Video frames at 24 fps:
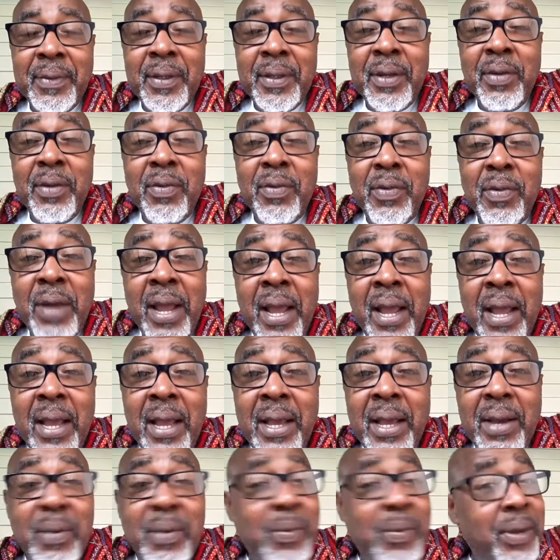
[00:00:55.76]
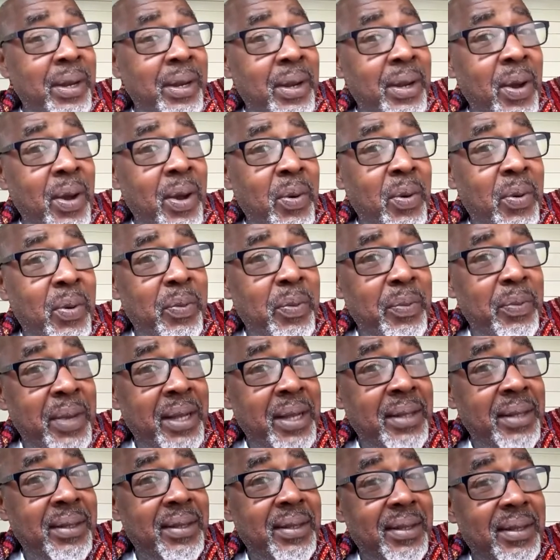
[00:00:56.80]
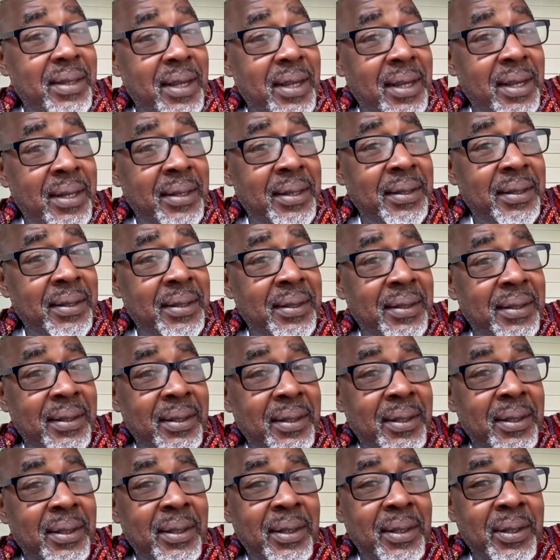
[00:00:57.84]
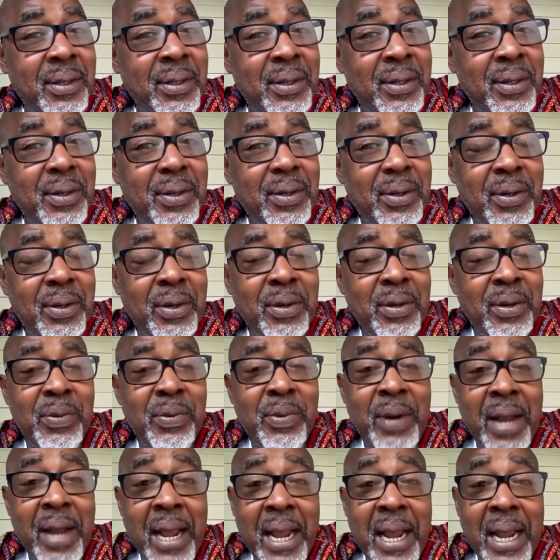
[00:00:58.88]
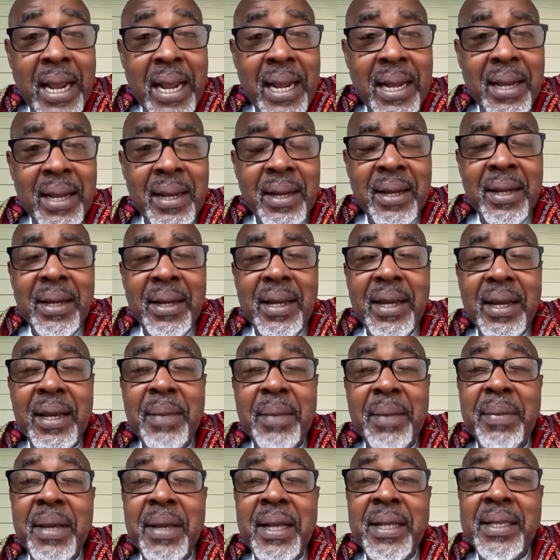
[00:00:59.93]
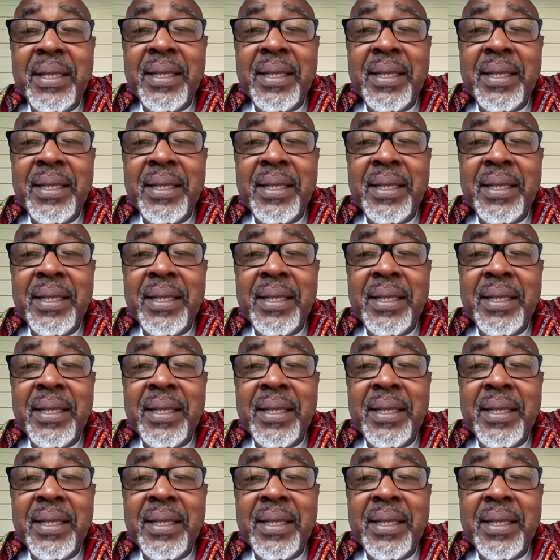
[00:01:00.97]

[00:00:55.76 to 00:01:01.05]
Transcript: Ray, we know, means sun, or ray, it means